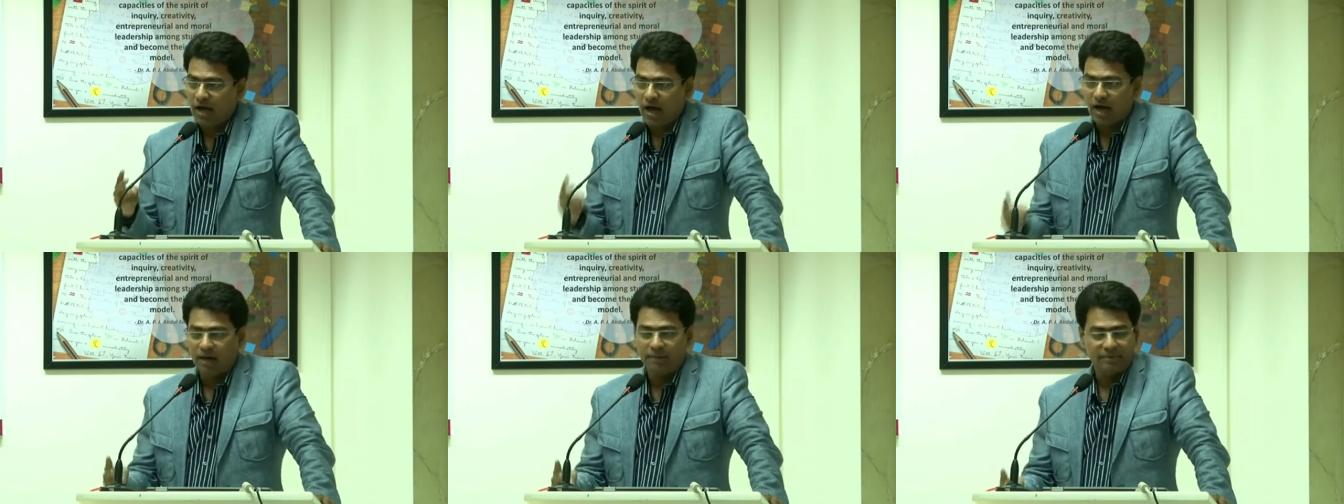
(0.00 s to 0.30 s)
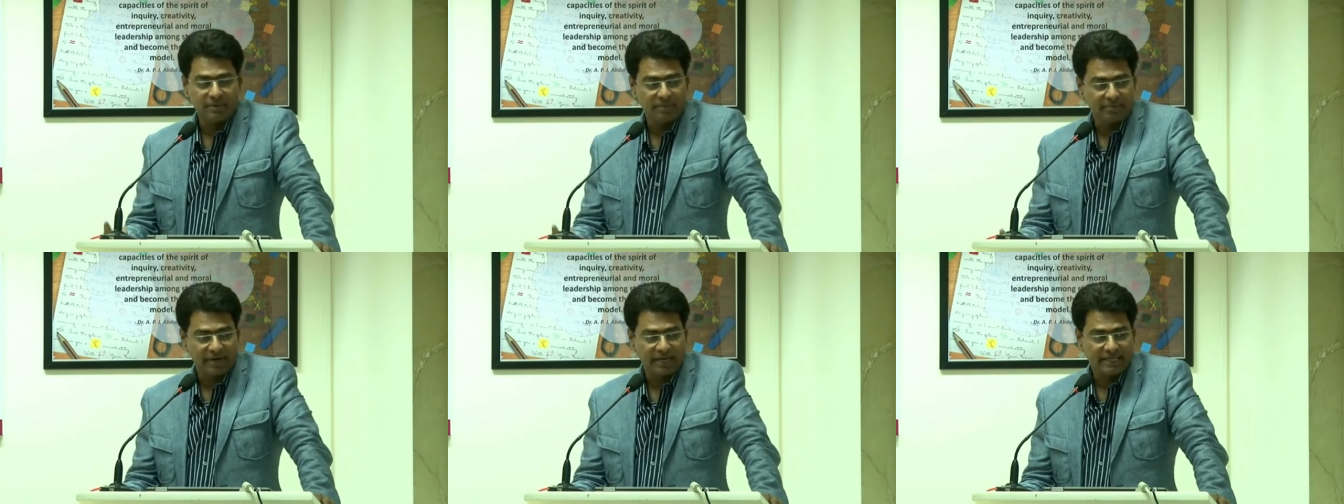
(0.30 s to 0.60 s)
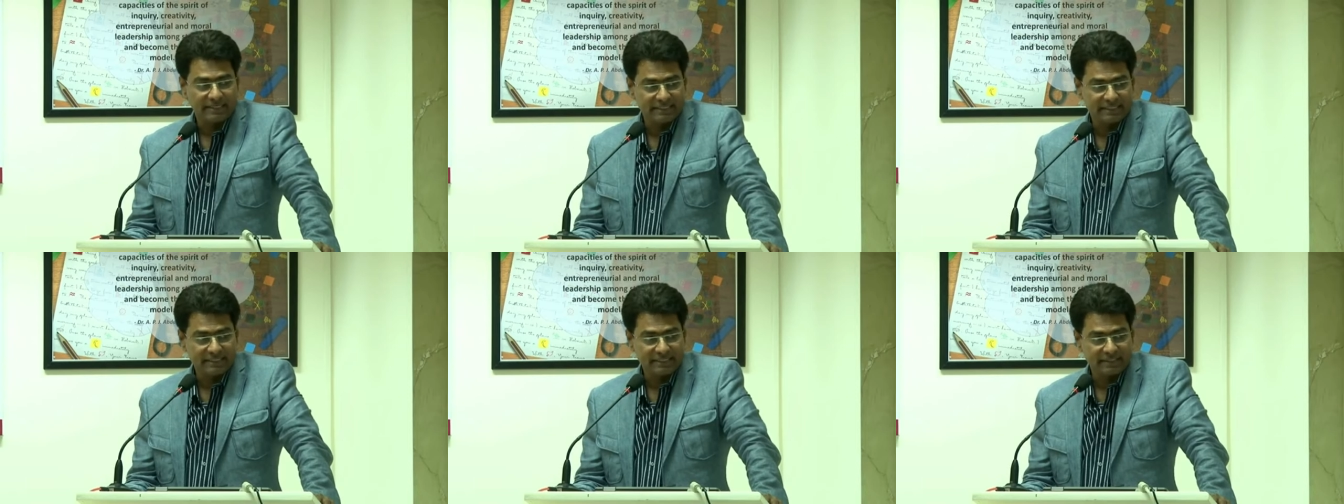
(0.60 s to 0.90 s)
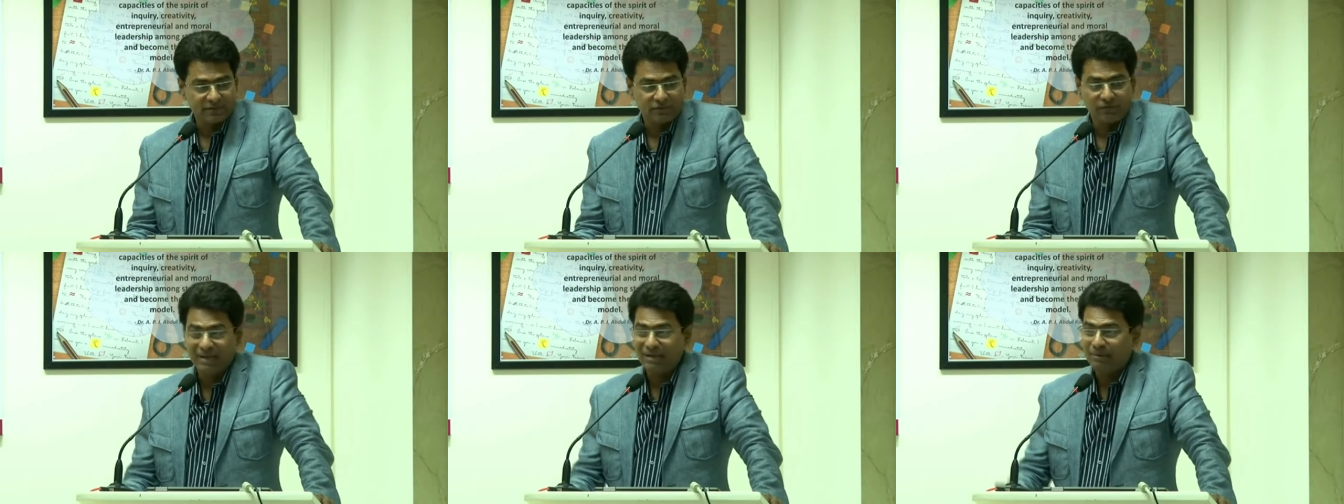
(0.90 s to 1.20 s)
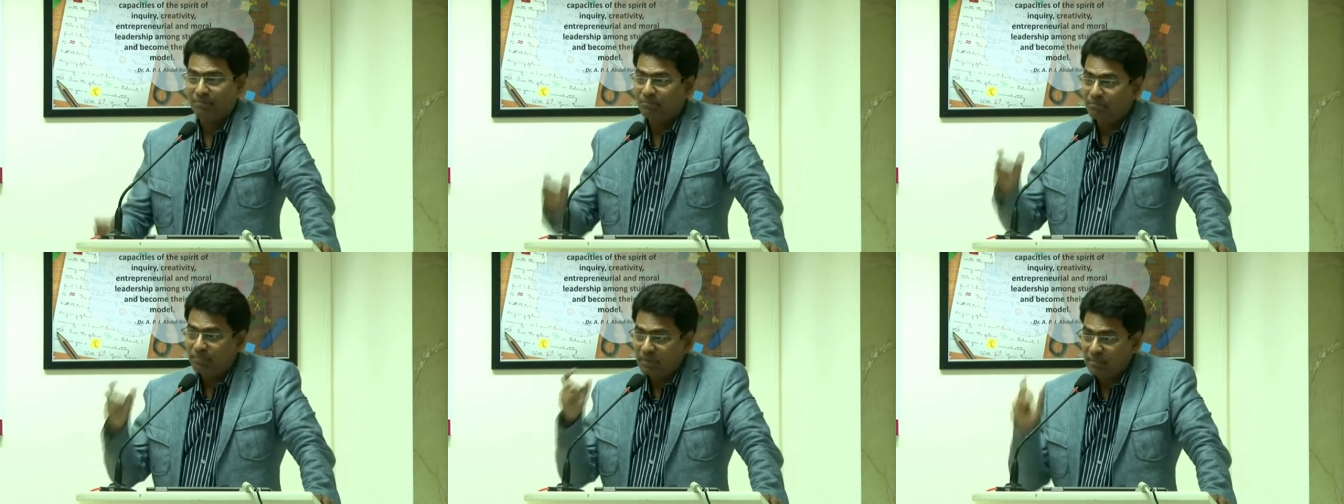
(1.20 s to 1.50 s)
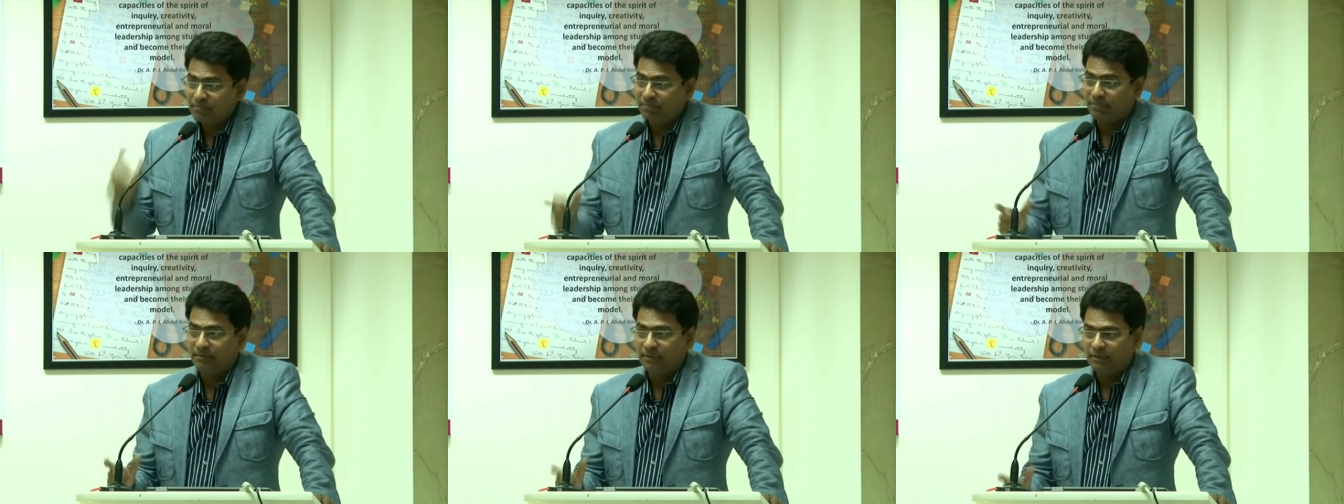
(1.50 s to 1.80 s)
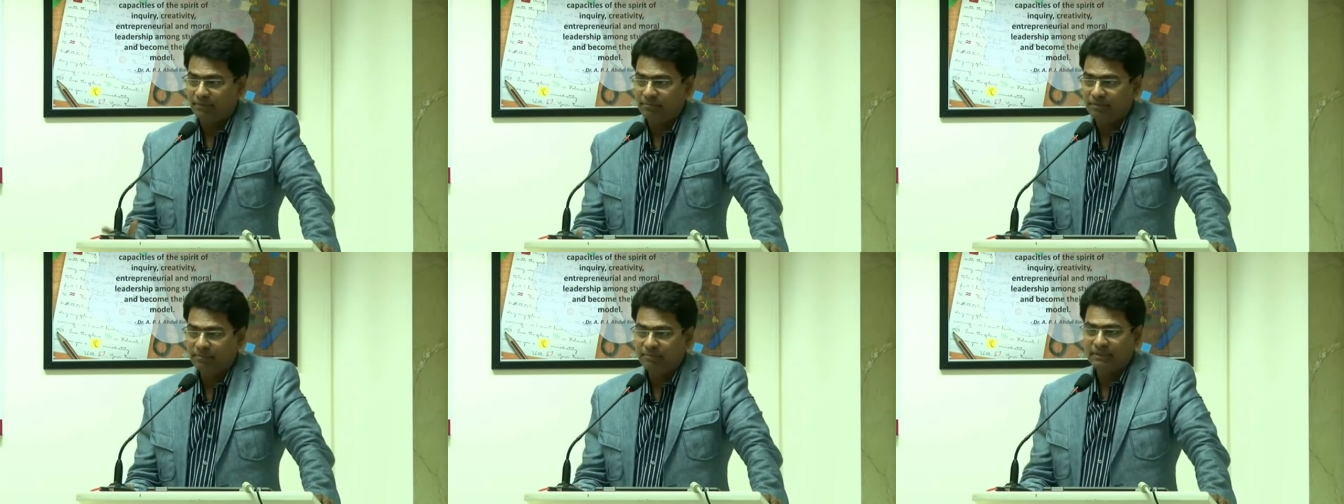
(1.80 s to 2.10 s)
armed uprisings where people,
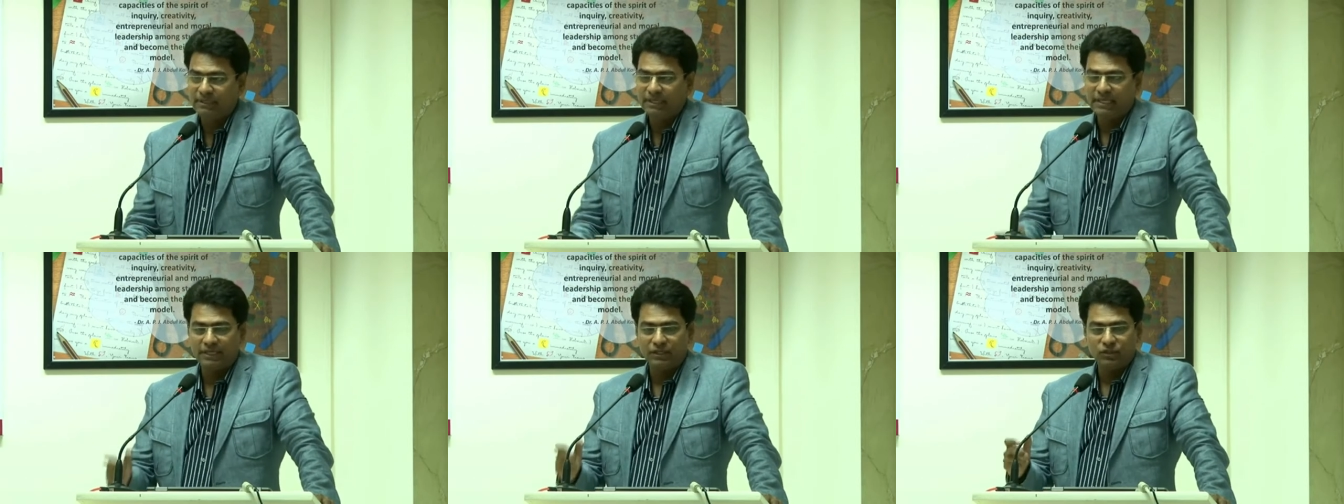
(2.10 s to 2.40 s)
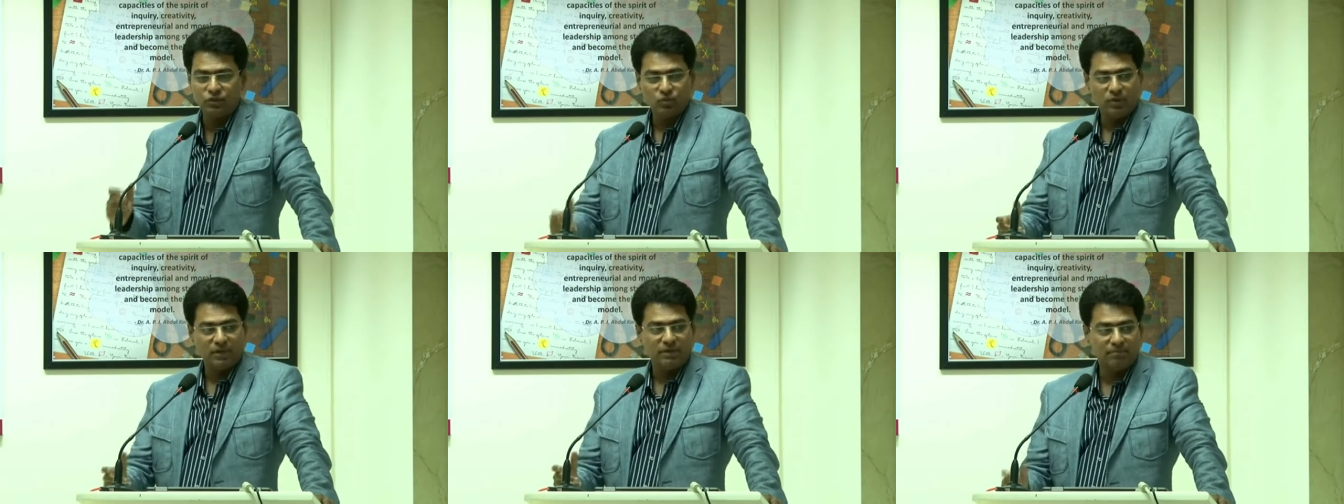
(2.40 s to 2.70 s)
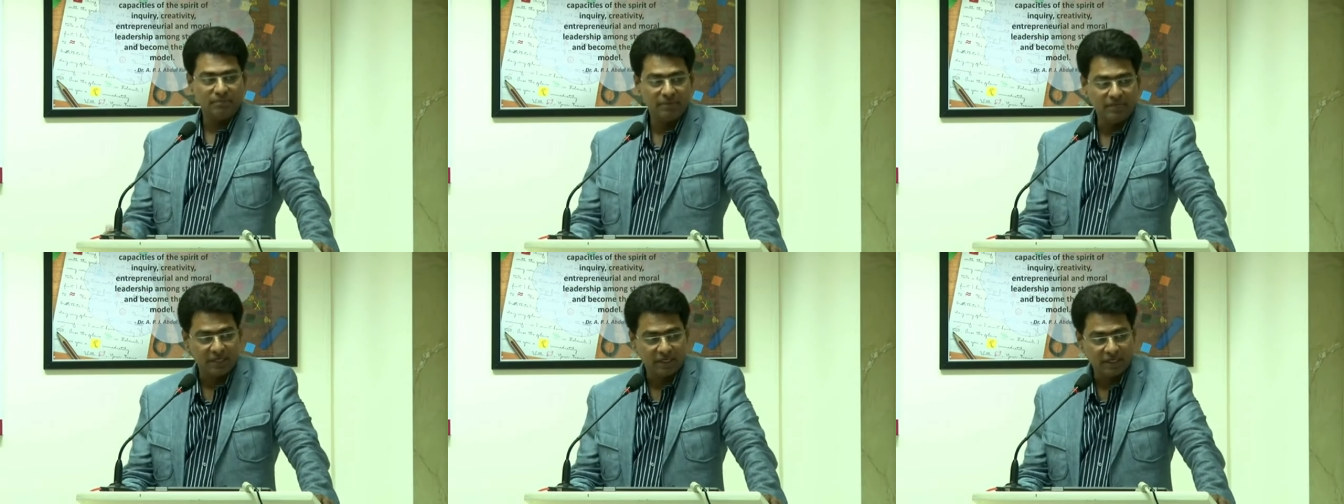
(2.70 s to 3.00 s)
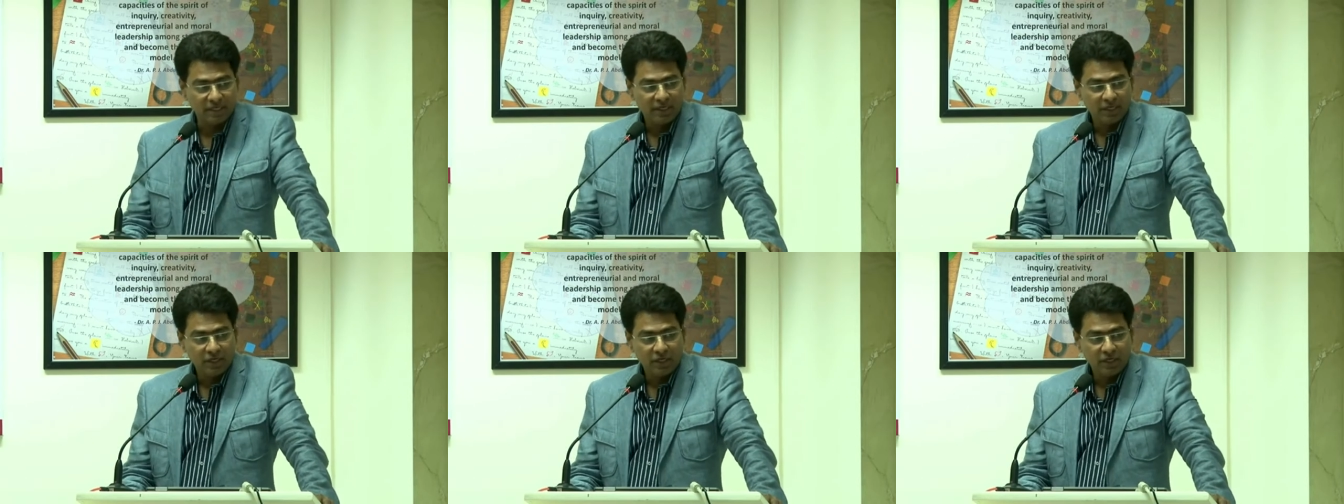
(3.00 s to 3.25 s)
people like you and me,